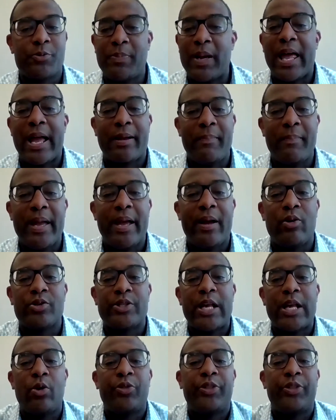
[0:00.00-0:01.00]
Black
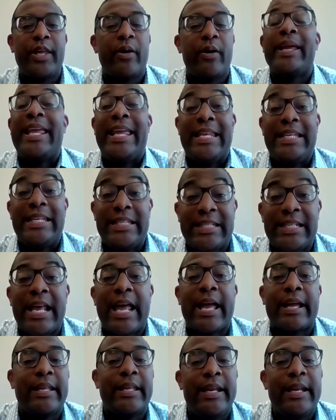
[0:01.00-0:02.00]
males out there in
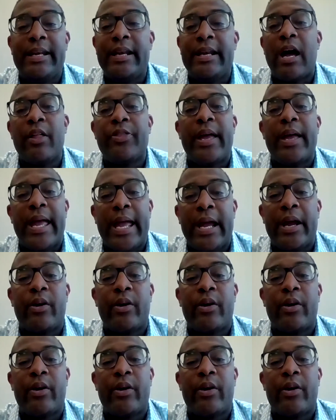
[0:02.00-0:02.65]
tech and in other